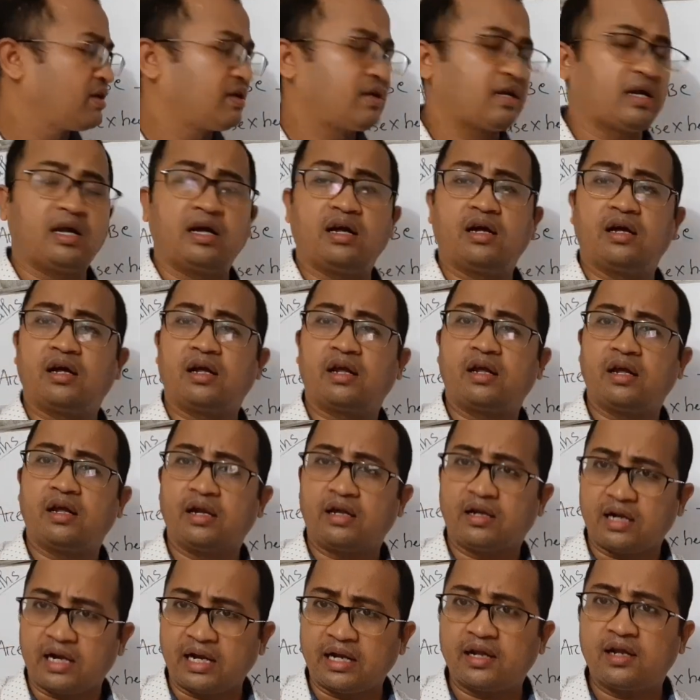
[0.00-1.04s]

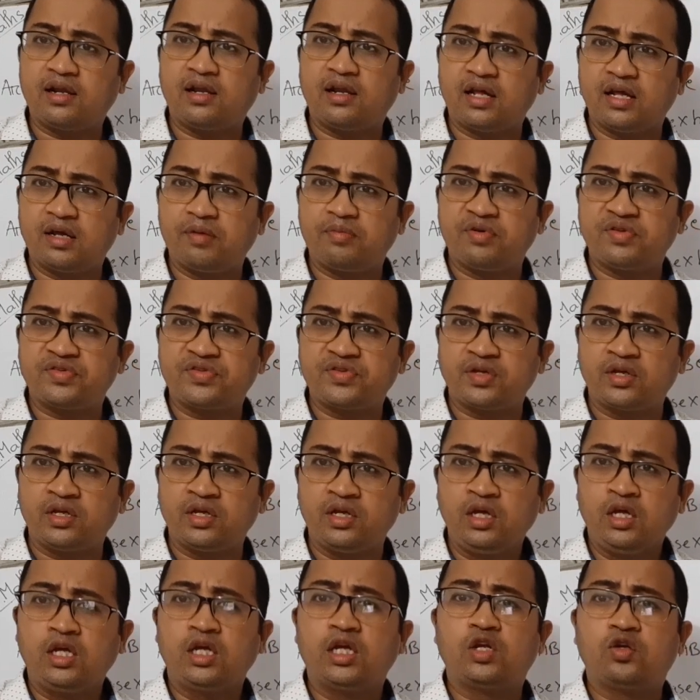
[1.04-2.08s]
triangle
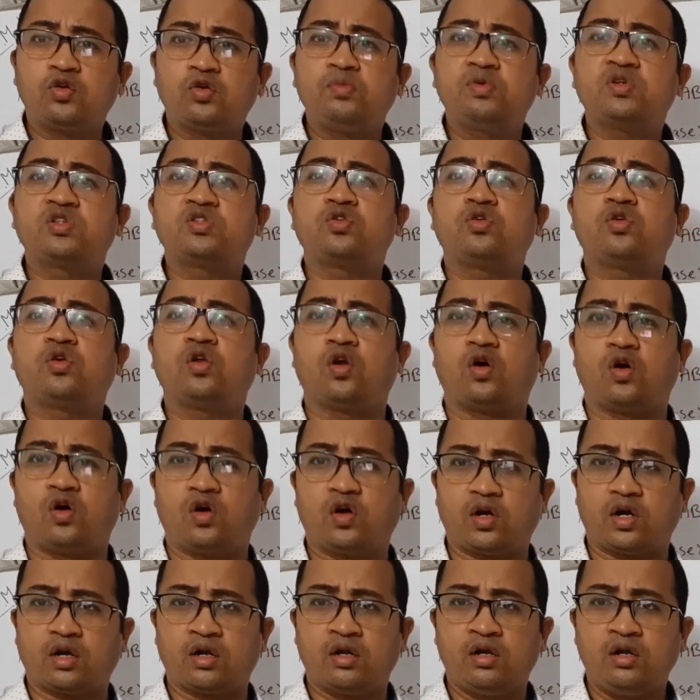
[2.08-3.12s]
ABC, it will be so
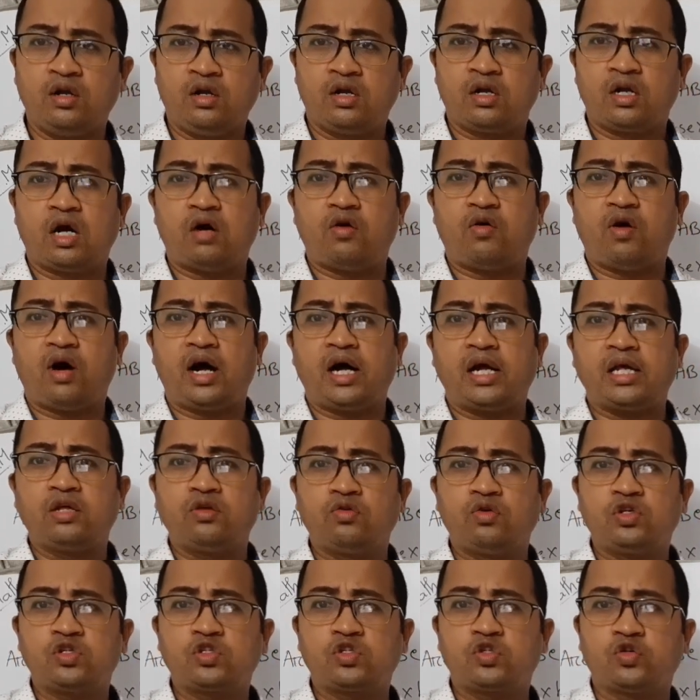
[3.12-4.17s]
longer. Now I
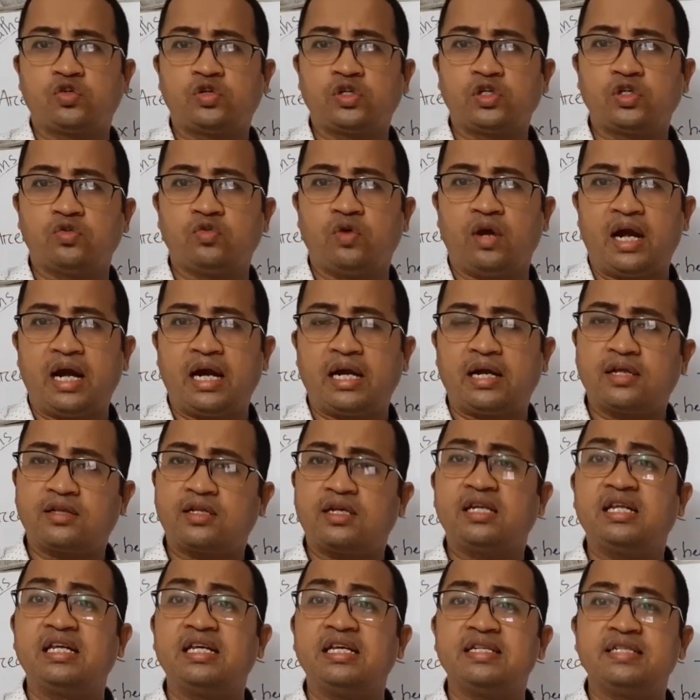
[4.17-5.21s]
will show you
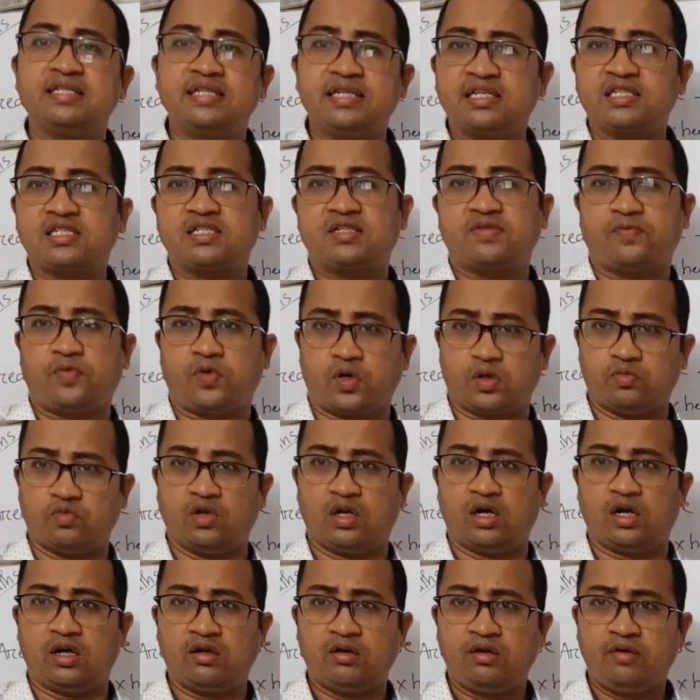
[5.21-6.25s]
another easiest
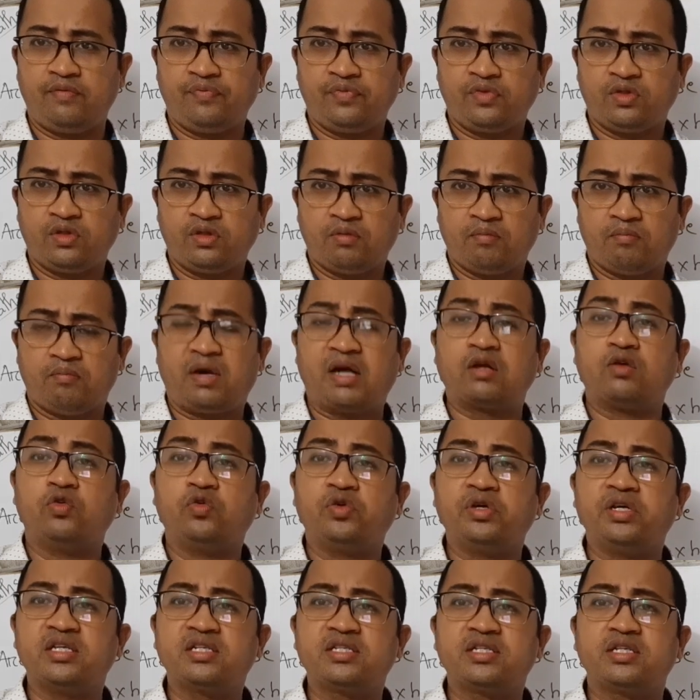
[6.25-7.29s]
formula by
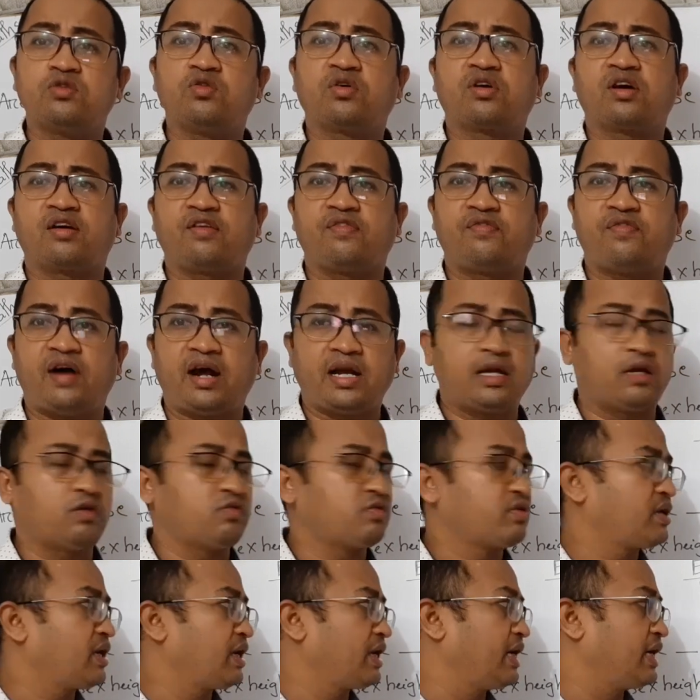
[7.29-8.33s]
which you can find
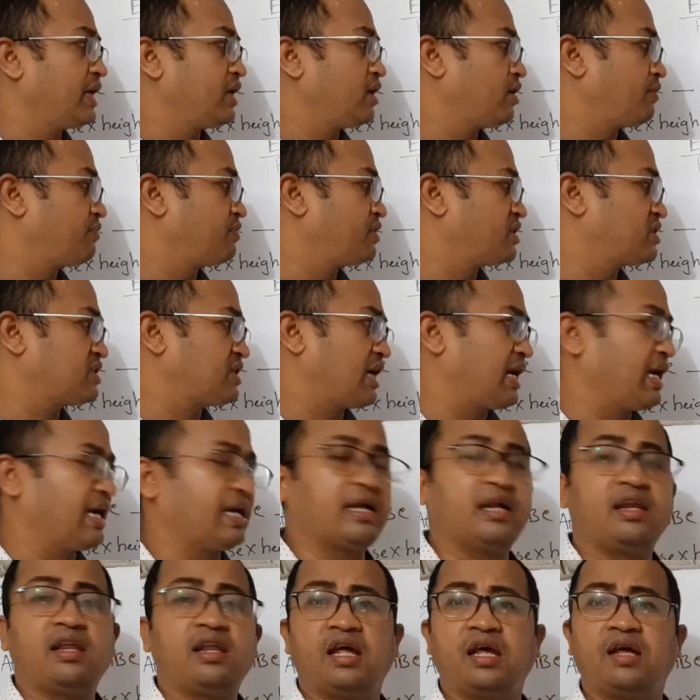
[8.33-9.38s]
out the area of this
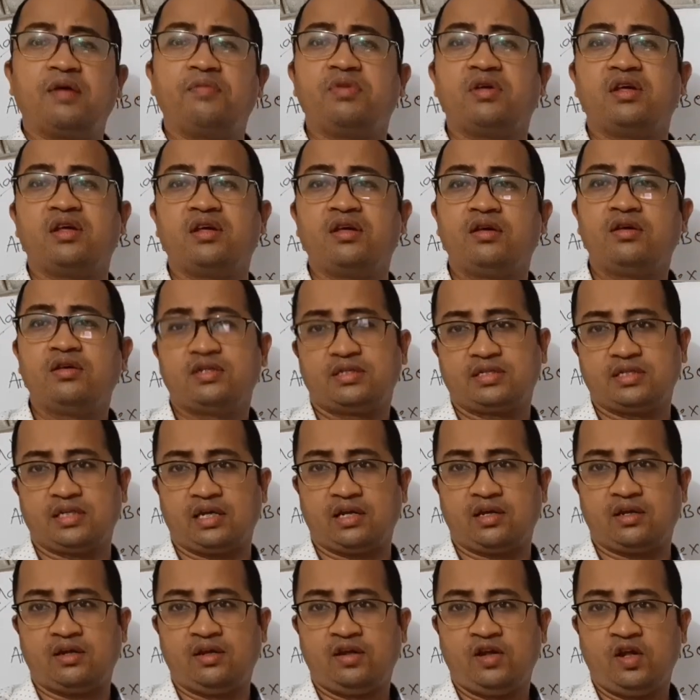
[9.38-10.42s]
triangle
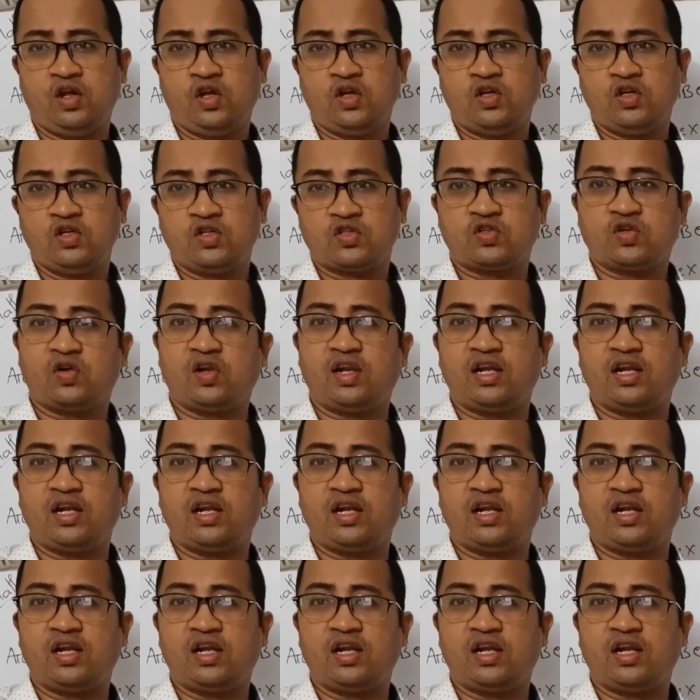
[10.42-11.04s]
ABC. So